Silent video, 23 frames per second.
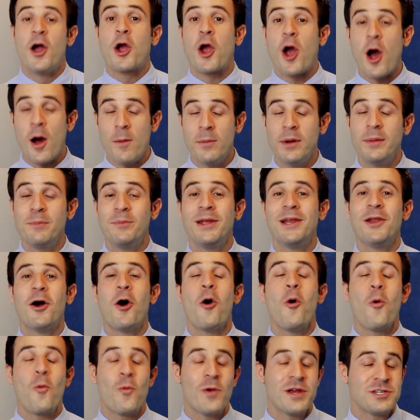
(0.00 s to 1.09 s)
Comment
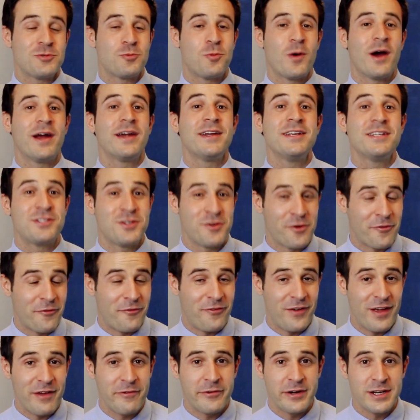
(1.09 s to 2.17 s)
below which one is your
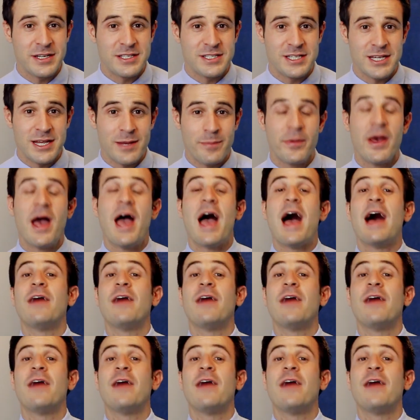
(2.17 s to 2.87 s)
favorite tip,